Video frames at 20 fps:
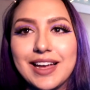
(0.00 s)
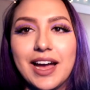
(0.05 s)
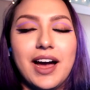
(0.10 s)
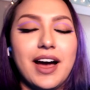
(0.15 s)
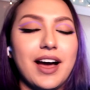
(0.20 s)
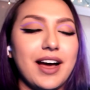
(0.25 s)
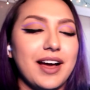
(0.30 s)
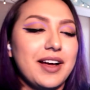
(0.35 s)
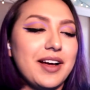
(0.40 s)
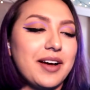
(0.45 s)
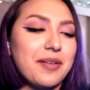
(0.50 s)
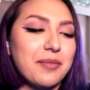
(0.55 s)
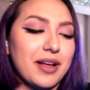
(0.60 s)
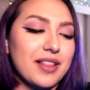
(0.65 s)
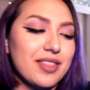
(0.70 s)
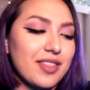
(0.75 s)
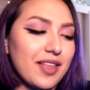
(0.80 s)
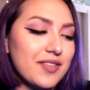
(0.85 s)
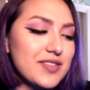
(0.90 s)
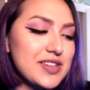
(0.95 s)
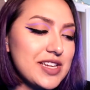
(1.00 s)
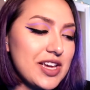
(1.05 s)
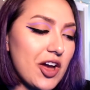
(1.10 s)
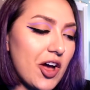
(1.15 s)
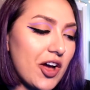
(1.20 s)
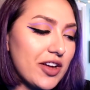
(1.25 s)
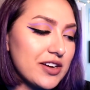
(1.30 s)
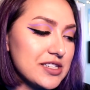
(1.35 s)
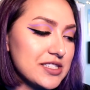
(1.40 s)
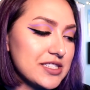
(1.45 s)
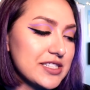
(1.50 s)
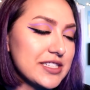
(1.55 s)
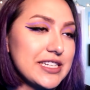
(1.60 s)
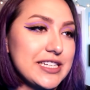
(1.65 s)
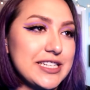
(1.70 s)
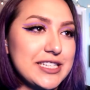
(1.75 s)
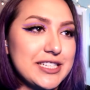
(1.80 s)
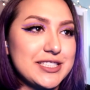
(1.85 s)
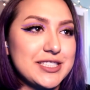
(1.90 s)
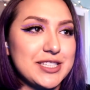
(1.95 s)
amazing. Um, loved it,
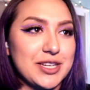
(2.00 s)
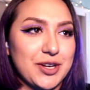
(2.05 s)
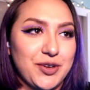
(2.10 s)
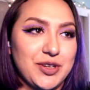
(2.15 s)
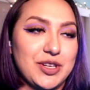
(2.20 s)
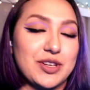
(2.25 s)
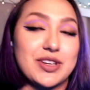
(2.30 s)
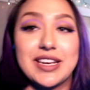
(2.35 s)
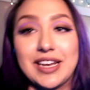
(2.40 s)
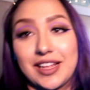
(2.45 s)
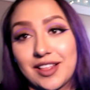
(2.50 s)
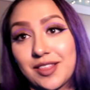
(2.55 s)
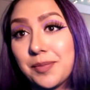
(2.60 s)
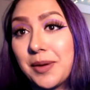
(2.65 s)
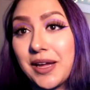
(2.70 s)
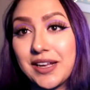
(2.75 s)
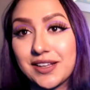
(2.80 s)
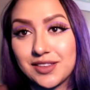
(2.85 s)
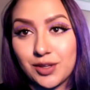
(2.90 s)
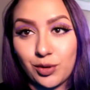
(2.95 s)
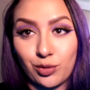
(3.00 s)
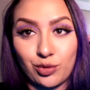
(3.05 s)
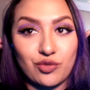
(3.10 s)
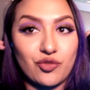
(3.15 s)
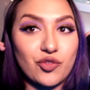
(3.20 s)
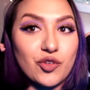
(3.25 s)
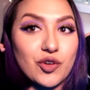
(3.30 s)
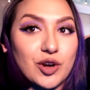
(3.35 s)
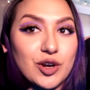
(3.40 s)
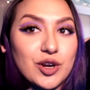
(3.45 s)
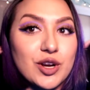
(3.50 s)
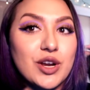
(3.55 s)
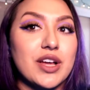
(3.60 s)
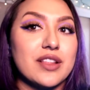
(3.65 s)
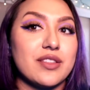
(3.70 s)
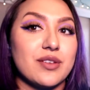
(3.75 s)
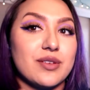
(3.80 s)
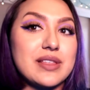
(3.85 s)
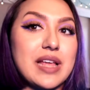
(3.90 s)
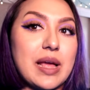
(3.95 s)
honestly. So you can expect those for
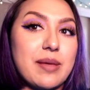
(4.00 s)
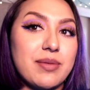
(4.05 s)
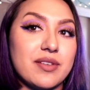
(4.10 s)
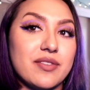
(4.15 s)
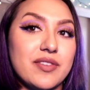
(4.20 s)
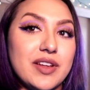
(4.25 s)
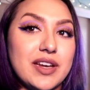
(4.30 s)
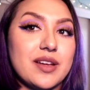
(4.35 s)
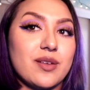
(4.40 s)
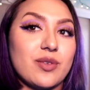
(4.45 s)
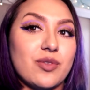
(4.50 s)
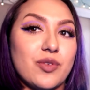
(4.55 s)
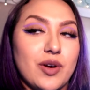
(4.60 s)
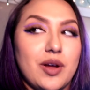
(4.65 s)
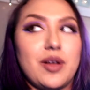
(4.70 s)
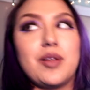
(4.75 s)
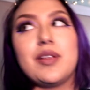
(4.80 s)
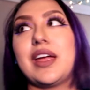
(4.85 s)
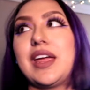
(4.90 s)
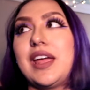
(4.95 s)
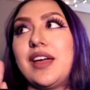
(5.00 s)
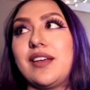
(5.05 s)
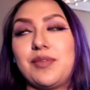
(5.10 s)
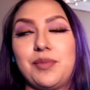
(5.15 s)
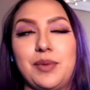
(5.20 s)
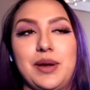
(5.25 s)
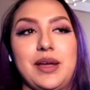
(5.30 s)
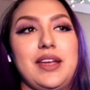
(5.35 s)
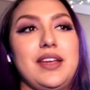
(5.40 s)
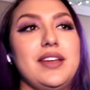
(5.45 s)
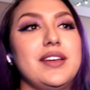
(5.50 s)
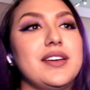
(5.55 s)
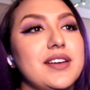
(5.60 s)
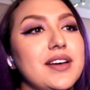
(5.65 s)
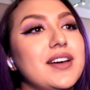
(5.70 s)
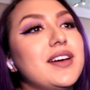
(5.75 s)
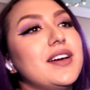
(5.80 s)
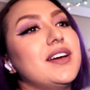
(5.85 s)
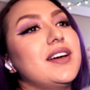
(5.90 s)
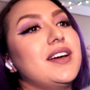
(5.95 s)
those types of videos for all, I guess, my
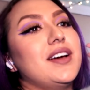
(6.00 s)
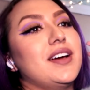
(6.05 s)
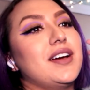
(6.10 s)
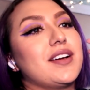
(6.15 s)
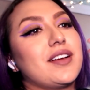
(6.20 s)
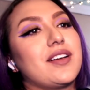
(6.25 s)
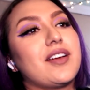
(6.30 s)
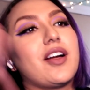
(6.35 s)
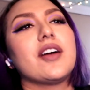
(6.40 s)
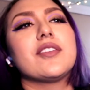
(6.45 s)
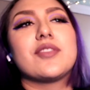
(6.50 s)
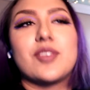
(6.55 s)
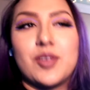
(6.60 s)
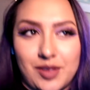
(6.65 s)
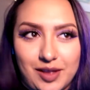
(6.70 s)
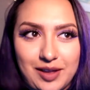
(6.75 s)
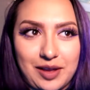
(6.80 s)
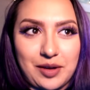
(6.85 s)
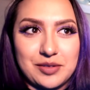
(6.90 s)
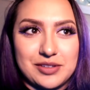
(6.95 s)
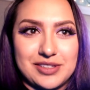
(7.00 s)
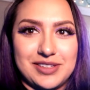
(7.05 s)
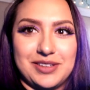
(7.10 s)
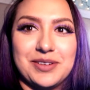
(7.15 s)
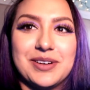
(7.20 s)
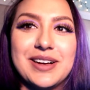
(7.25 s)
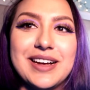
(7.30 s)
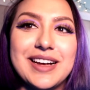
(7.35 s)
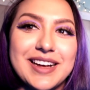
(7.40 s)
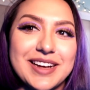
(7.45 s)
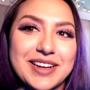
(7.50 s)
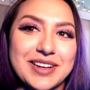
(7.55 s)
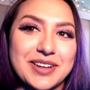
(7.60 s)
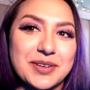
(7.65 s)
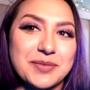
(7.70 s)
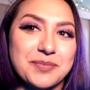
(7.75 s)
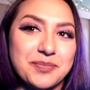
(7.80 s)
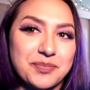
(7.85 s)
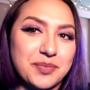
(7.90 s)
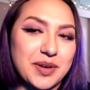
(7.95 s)
concerts I go to.
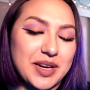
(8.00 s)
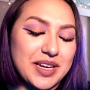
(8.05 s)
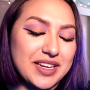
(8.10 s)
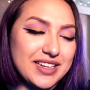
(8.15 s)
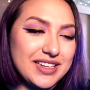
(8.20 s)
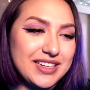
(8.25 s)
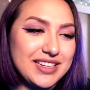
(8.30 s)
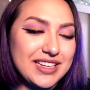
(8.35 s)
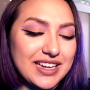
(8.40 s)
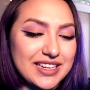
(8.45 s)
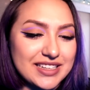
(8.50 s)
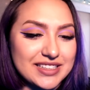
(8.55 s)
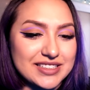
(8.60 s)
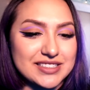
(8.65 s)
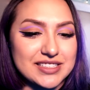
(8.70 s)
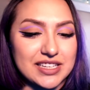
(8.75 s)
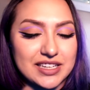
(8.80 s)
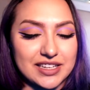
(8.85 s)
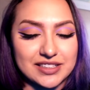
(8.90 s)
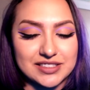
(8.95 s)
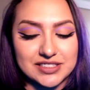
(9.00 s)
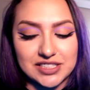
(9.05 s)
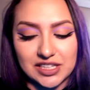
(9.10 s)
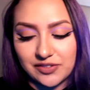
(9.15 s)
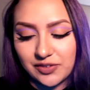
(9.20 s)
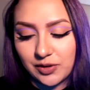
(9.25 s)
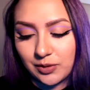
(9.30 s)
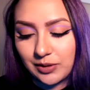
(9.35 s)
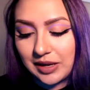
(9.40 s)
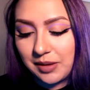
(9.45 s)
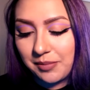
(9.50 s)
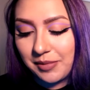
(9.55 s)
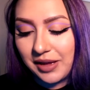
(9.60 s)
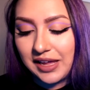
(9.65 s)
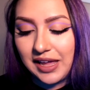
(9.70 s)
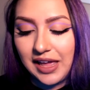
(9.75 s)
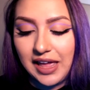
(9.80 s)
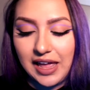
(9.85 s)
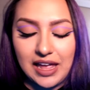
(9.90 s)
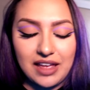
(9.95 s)
Um, but yes, uh, sorry for going
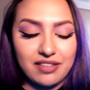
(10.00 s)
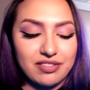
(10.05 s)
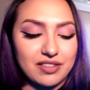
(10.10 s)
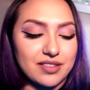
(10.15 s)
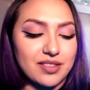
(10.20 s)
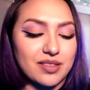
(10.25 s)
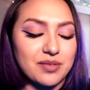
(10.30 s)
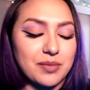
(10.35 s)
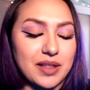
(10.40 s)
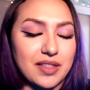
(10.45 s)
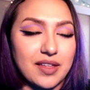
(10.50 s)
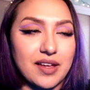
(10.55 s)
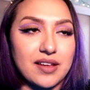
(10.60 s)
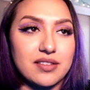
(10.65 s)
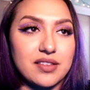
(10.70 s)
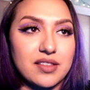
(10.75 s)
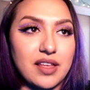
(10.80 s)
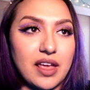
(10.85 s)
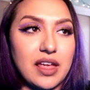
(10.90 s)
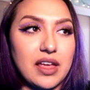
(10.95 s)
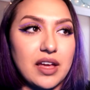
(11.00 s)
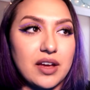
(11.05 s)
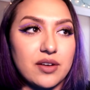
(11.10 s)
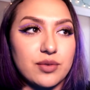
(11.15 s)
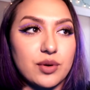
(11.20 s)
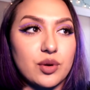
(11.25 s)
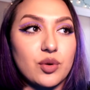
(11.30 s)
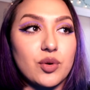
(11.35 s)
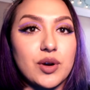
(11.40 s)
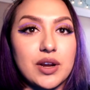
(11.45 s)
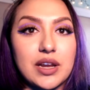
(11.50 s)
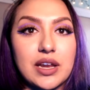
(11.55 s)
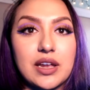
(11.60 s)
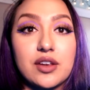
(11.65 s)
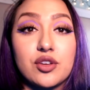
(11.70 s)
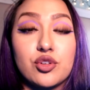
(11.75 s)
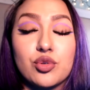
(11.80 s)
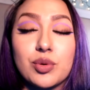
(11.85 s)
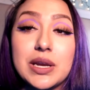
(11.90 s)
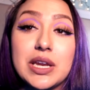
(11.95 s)
MIA. This is my last day of
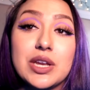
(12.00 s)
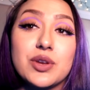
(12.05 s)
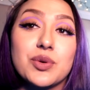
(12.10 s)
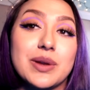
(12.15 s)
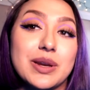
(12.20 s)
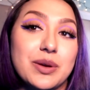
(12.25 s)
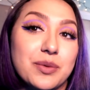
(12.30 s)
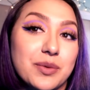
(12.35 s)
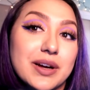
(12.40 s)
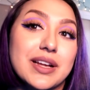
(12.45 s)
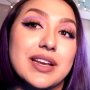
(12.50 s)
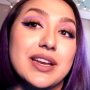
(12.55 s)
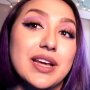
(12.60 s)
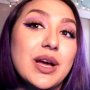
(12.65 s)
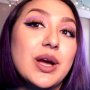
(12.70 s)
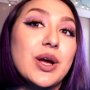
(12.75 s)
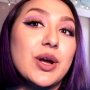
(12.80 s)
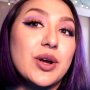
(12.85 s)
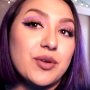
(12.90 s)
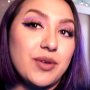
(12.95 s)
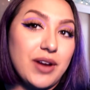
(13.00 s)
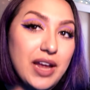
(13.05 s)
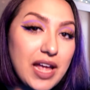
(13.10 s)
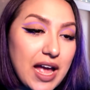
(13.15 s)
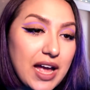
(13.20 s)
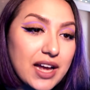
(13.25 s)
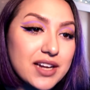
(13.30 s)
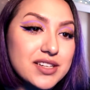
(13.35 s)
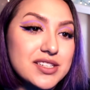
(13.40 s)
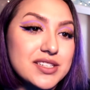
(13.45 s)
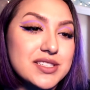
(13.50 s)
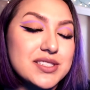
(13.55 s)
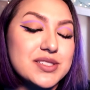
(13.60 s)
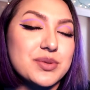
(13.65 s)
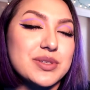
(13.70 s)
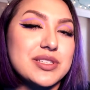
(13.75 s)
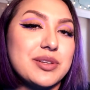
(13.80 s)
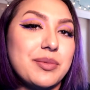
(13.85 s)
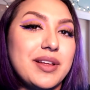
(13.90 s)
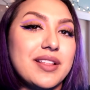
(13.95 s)
recording 2021 reactions,
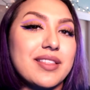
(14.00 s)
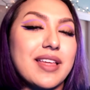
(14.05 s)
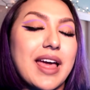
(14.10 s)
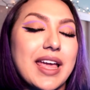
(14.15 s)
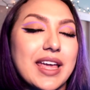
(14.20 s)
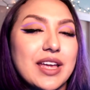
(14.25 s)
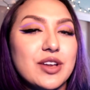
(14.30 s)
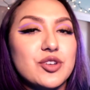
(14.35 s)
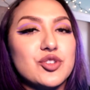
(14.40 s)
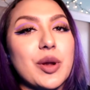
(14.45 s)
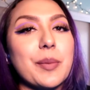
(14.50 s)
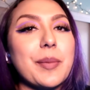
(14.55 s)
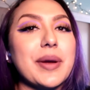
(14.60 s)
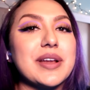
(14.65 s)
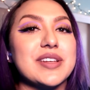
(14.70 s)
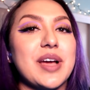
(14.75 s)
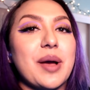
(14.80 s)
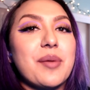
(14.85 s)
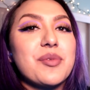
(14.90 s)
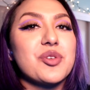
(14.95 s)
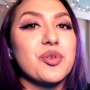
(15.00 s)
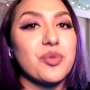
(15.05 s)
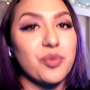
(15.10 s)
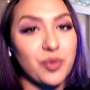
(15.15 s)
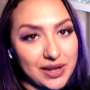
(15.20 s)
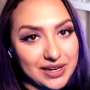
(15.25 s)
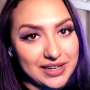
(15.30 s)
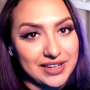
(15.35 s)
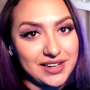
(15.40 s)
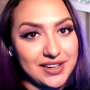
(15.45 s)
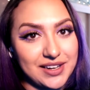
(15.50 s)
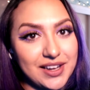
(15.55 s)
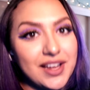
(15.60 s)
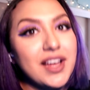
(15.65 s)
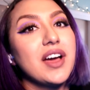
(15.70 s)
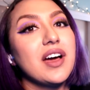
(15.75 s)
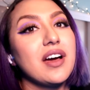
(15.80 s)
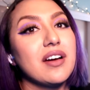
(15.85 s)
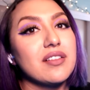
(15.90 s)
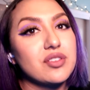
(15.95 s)
which means I can drop my top 20
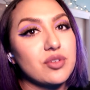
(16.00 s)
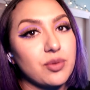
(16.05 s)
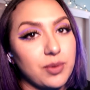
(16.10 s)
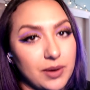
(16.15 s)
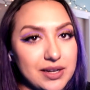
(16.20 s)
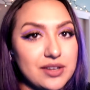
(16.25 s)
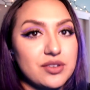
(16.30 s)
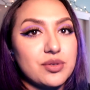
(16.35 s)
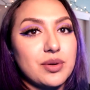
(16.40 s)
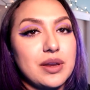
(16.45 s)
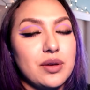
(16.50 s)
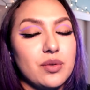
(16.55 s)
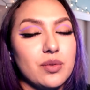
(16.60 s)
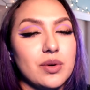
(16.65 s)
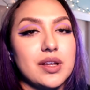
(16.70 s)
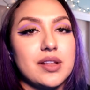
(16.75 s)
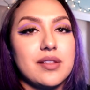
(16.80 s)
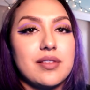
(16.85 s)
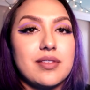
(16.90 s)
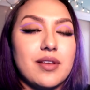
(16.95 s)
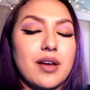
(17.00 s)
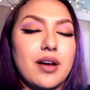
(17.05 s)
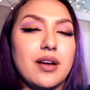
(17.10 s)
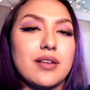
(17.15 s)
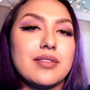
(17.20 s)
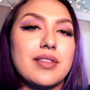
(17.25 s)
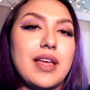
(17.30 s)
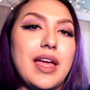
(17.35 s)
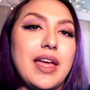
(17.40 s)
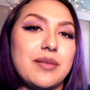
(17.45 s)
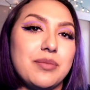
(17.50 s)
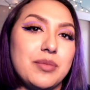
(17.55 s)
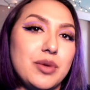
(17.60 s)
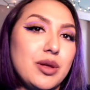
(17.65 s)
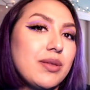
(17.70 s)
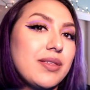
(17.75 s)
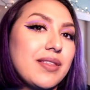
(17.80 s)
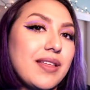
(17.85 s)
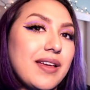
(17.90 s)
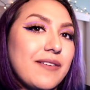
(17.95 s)
of 2021 songs and
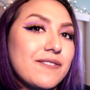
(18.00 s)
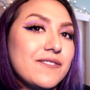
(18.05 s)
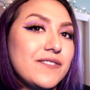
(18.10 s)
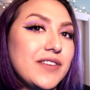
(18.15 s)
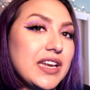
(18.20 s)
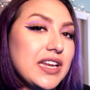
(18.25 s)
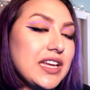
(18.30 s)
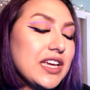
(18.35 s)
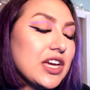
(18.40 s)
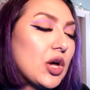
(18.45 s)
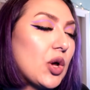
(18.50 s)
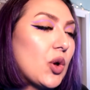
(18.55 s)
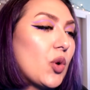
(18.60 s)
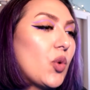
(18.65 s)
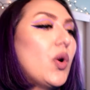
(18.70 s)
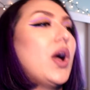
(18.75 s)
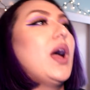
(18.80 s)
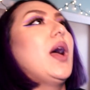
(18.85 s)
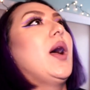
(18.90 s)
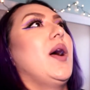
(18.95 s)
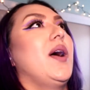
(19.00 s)
music video